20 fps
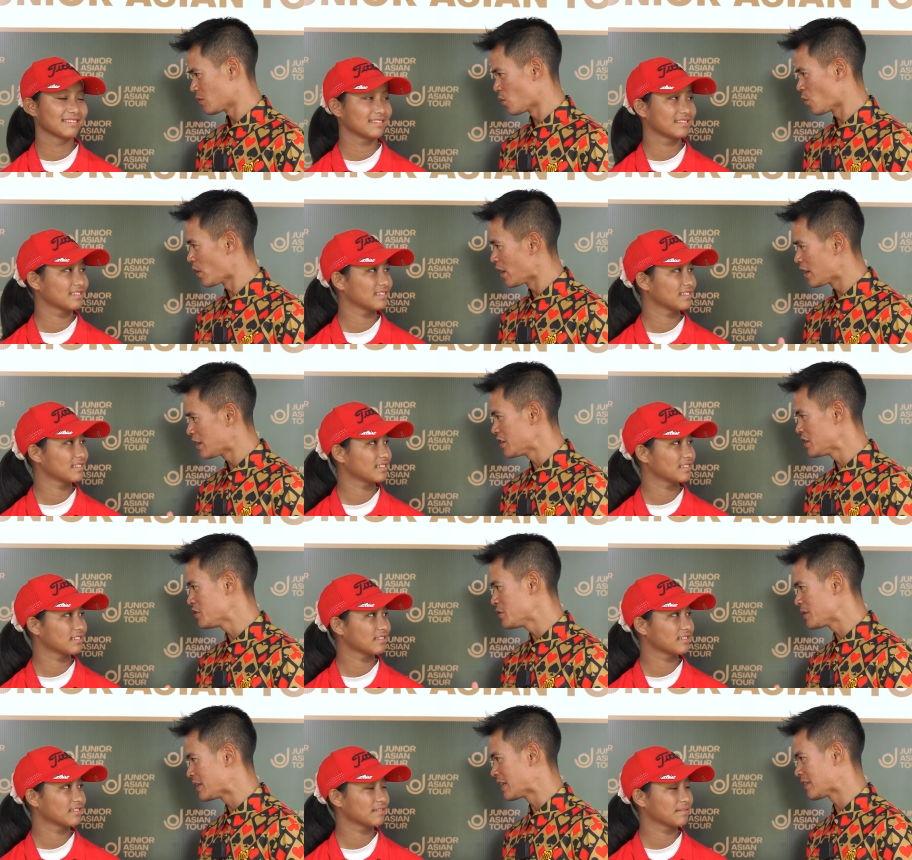Speaker 1: where
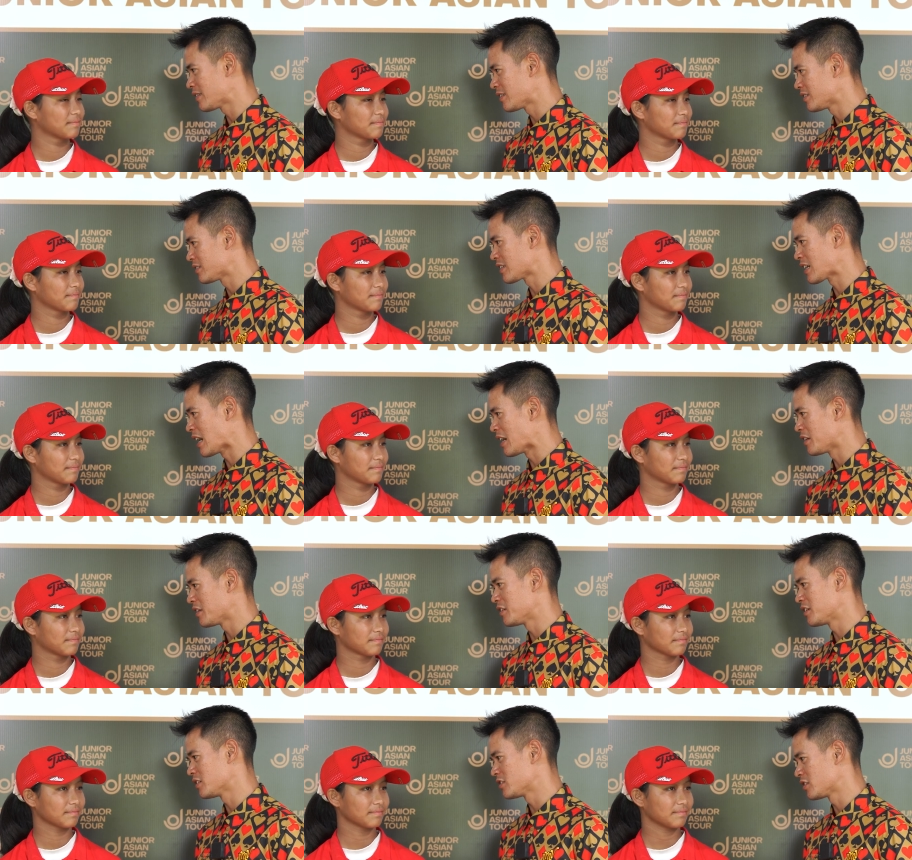did you get this kind
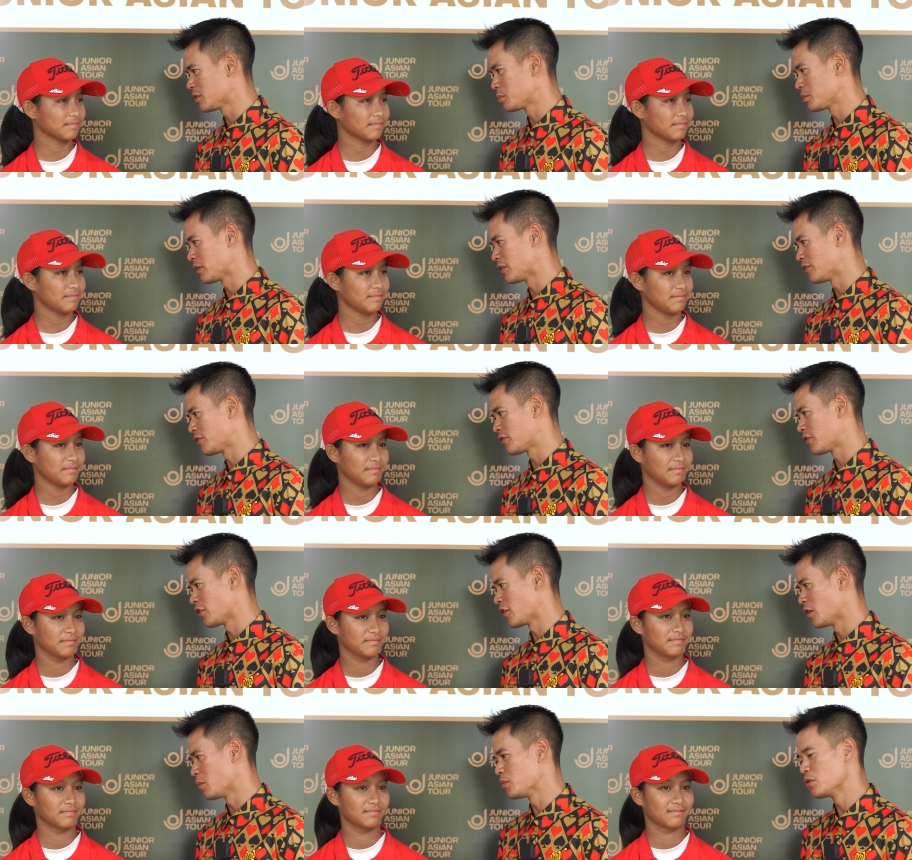of discipline
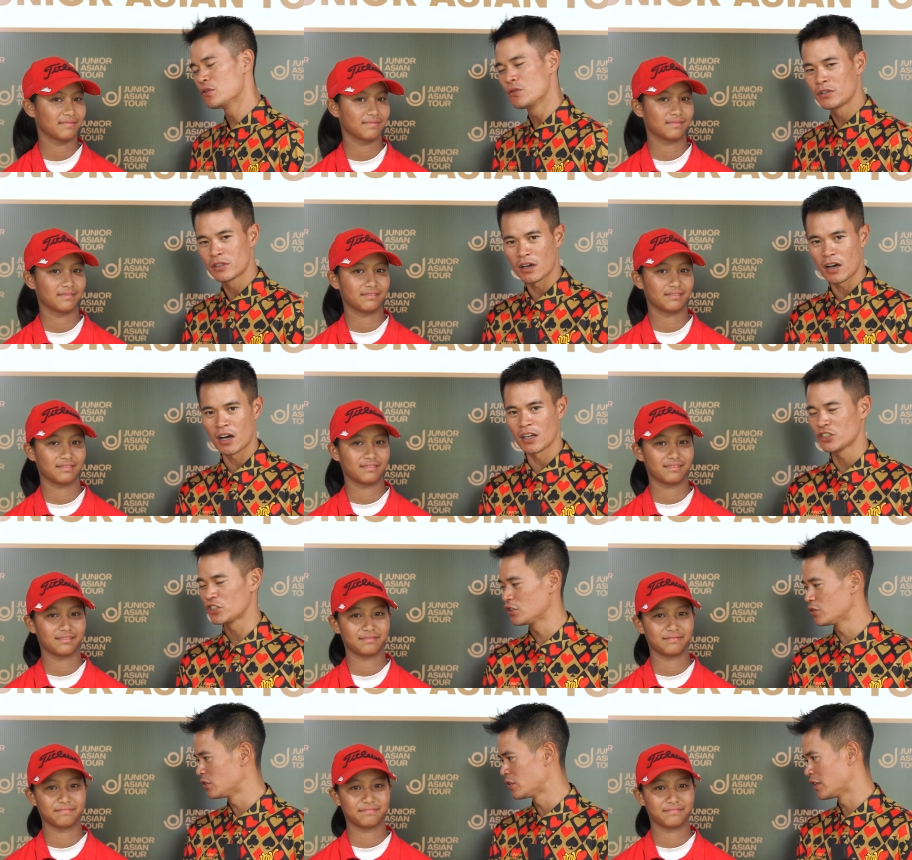from? Who
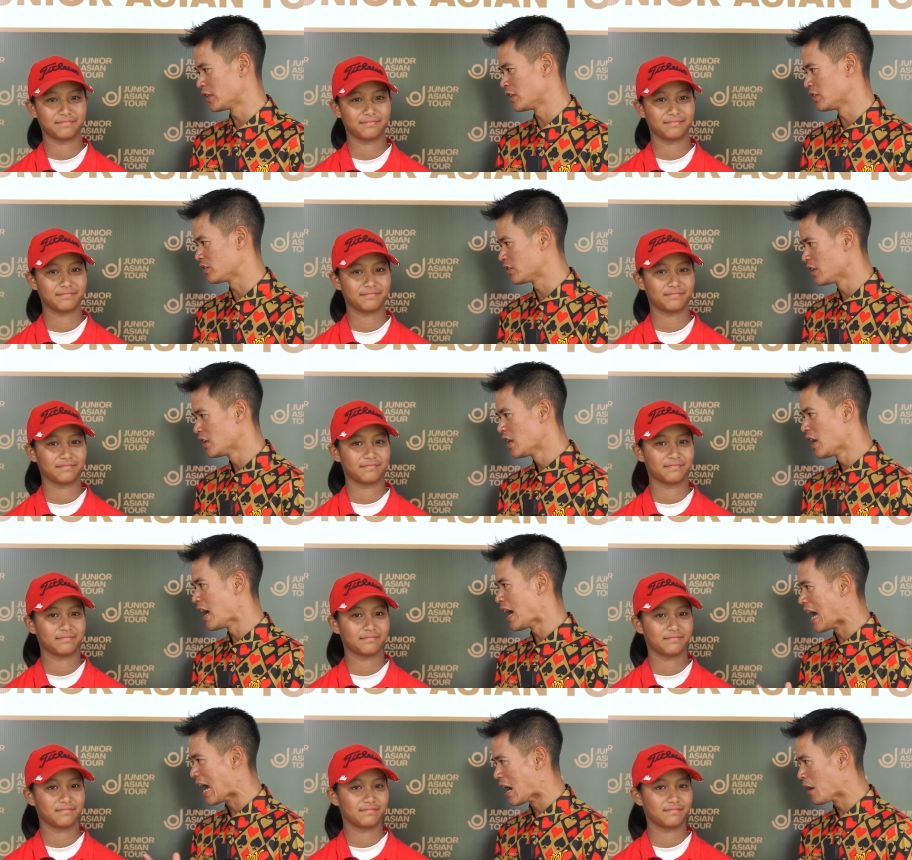taught you this?
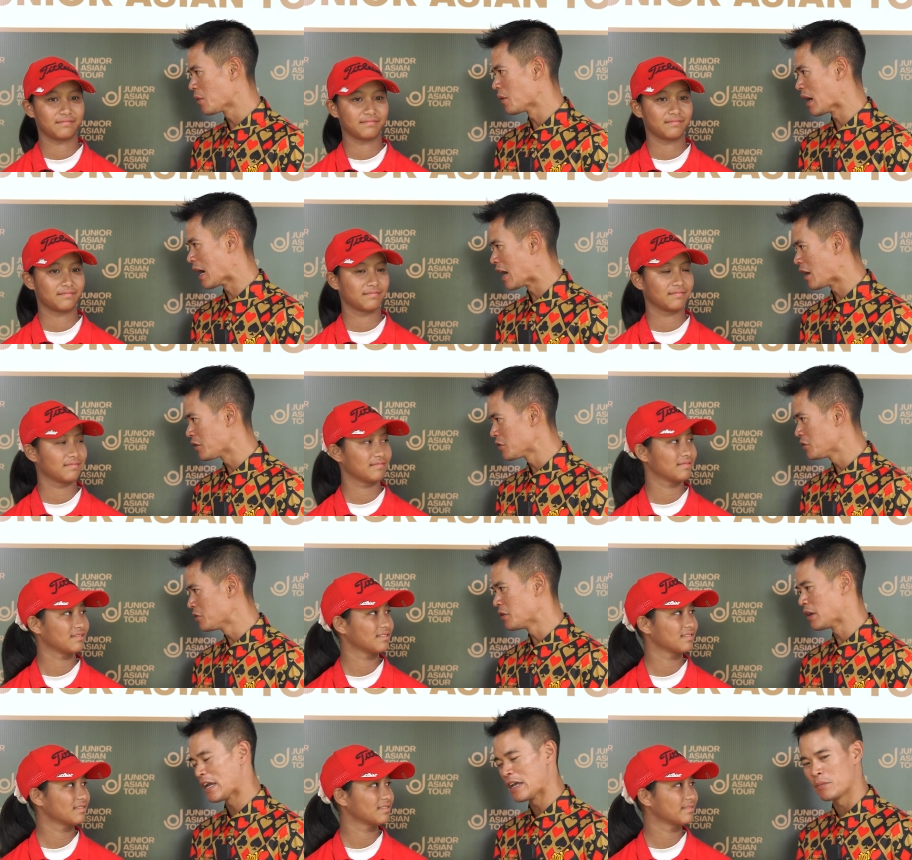How, how are
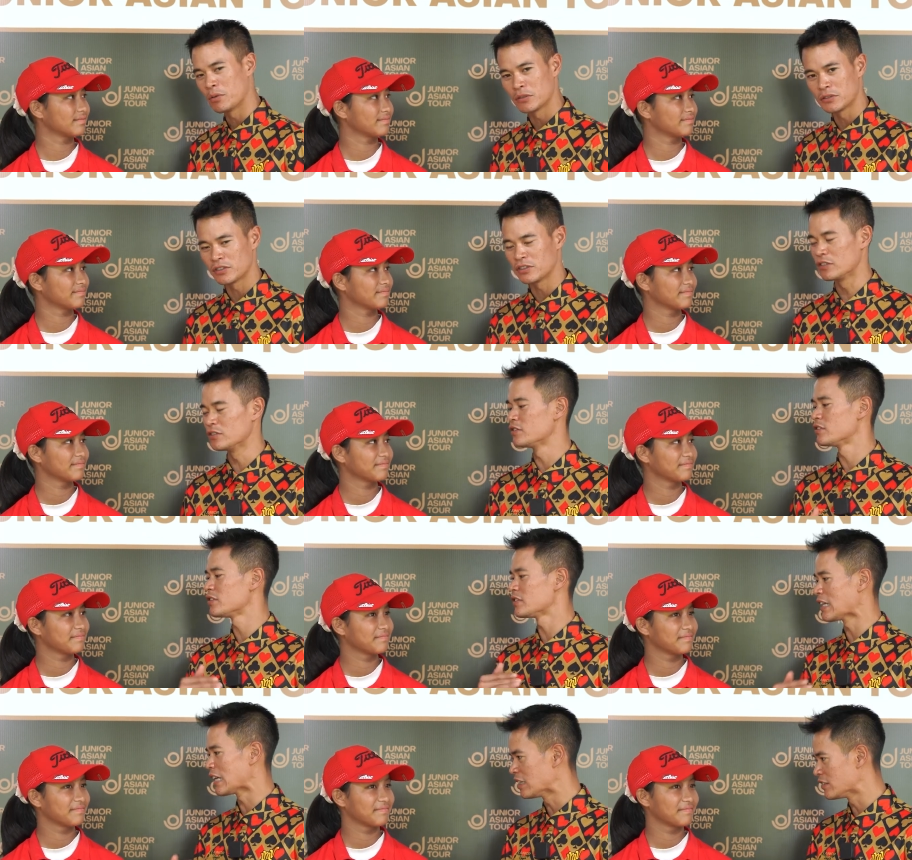you able to
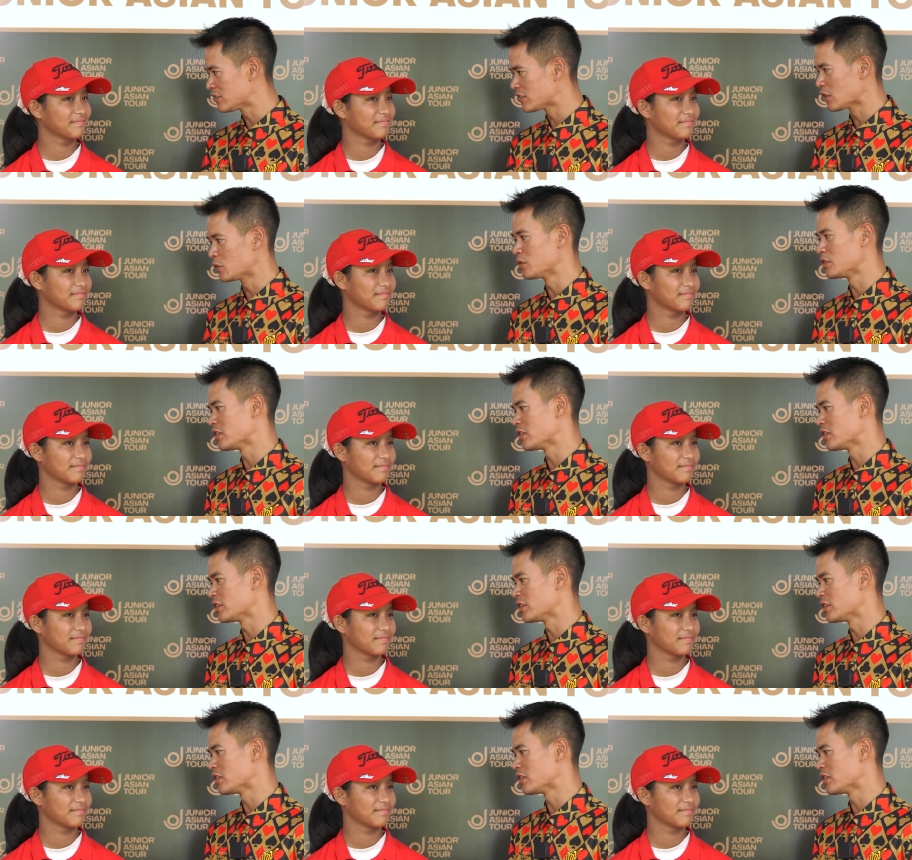stay so